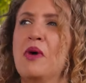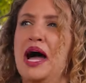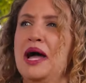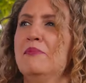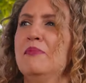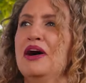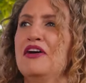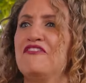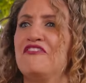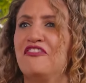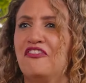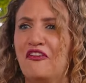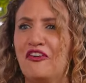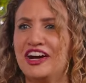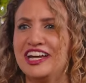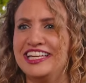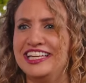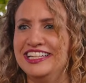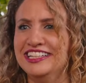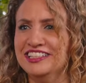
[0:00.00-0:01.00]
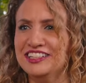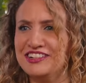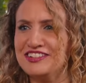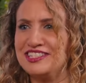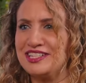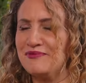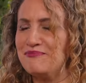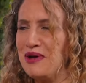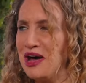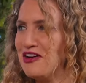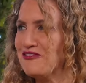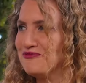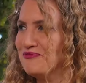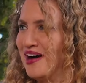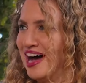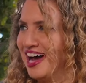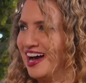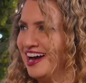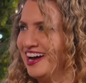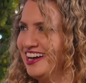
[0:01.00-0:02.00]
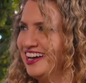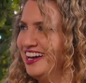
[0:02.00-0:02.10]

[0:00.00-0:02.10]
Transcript: why am I four kilos above my,